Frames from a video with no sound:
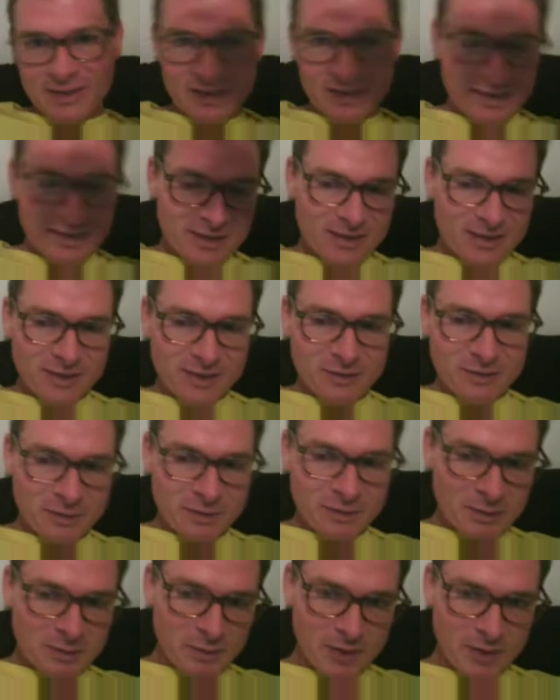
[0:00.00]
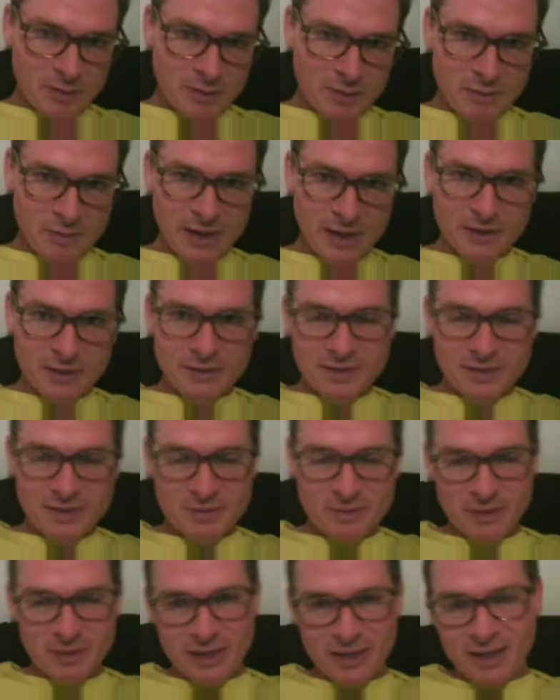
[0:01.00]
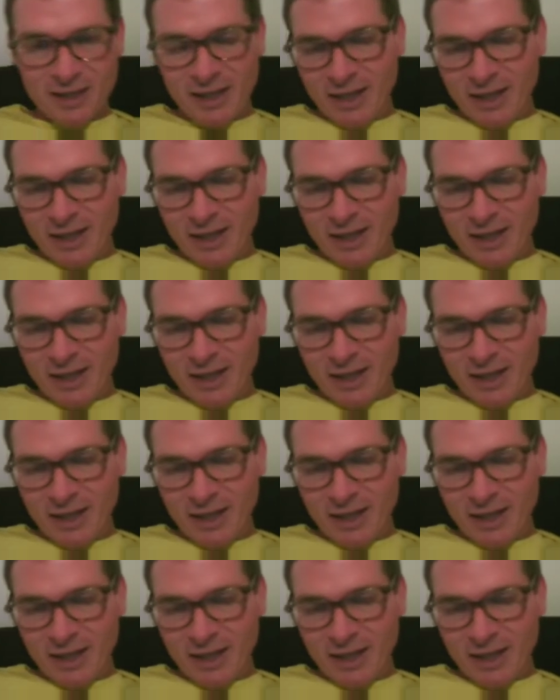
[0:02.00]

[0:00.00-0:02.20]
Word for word: You just go from the point backwards, but